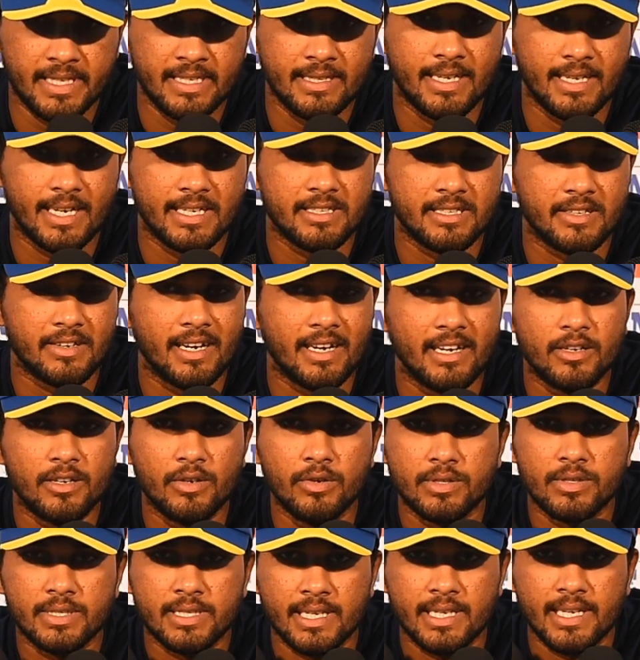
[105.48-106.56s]
India is a really
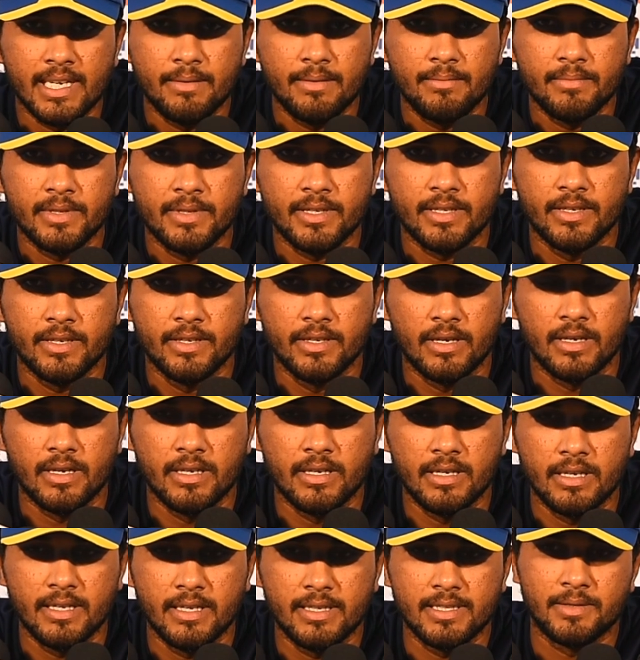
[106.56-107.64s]
good team, you know,
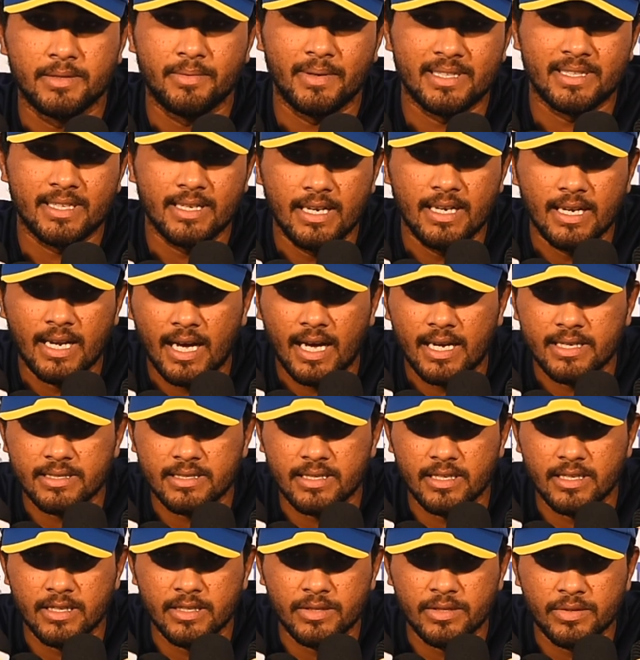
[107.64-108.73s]
especially last
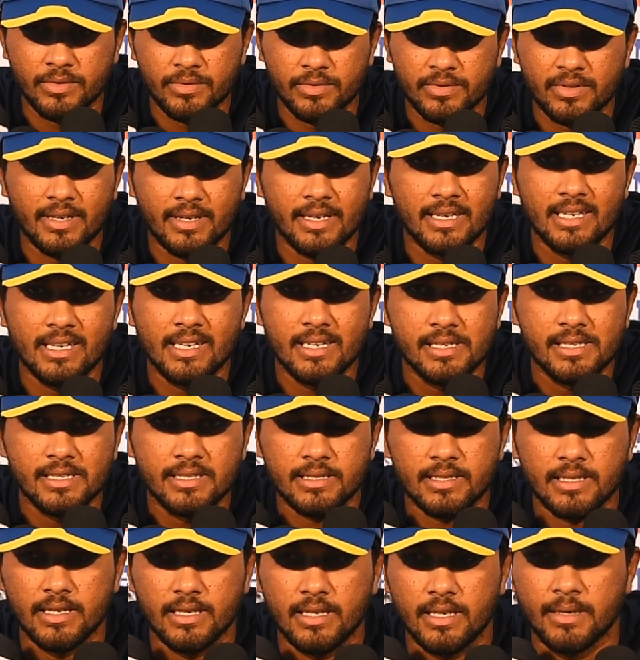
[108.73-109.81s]
uh, two, three
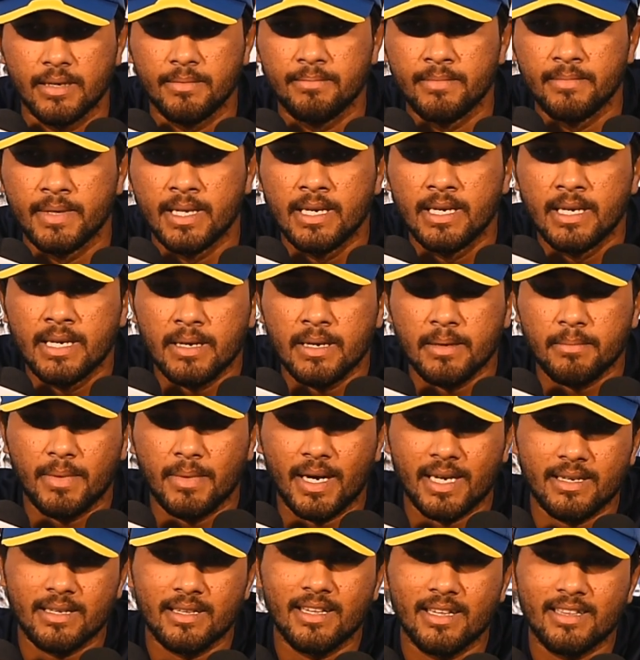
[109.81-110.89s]
years. Uh,
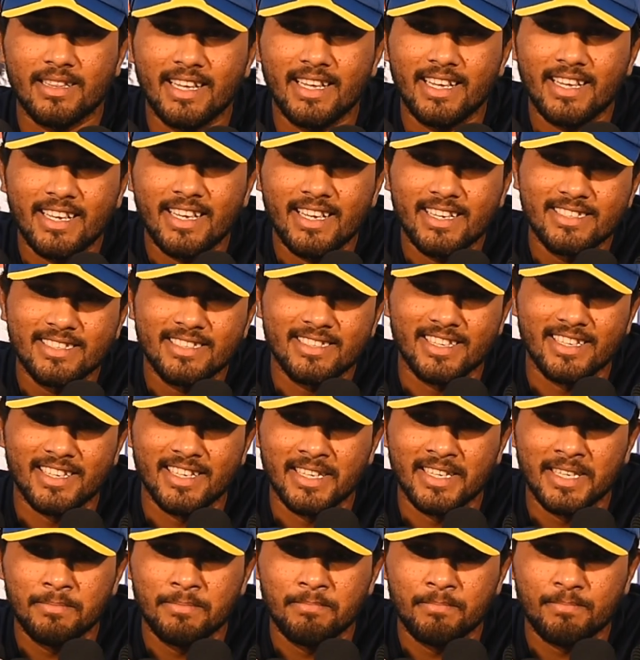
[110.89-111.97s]
but the thing is,
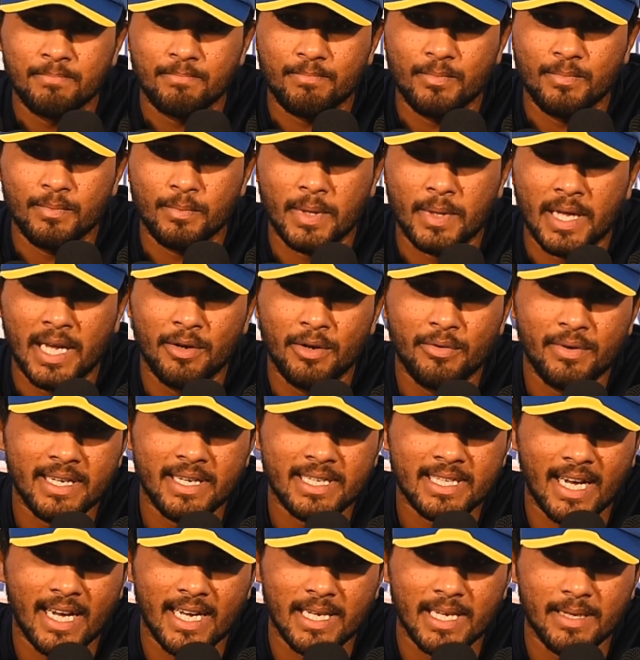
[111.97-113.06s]
uh, every
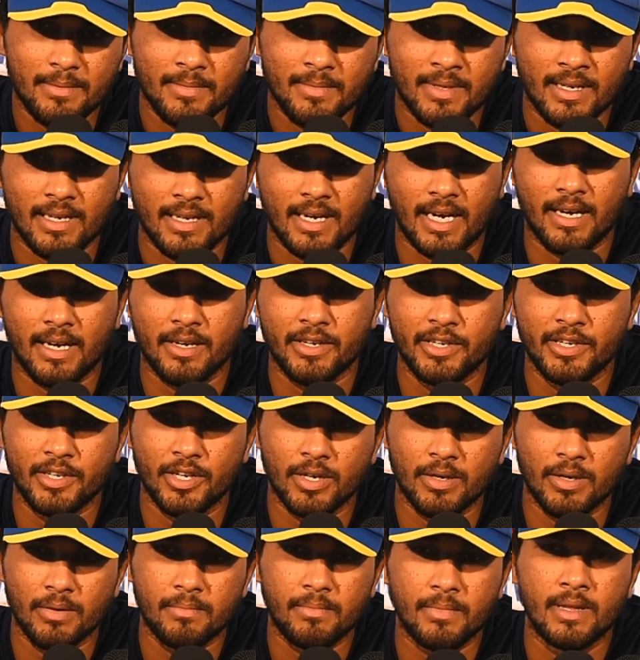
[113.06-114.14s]
time, uh, you
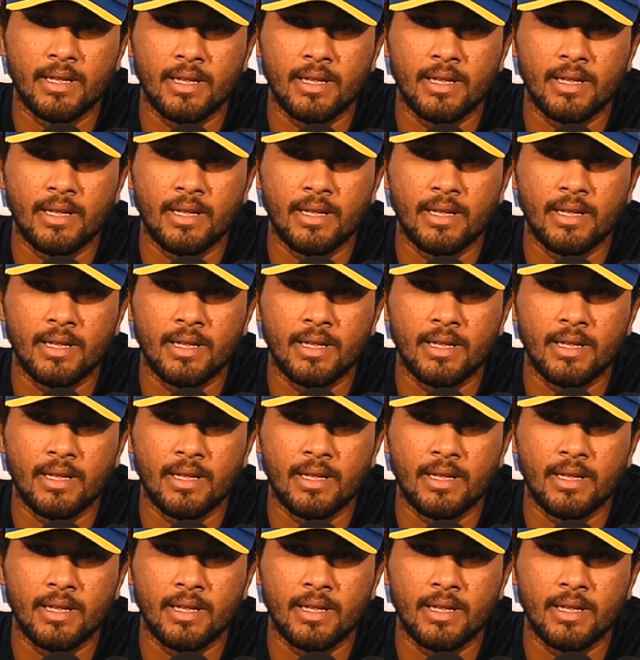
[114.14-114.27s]
know,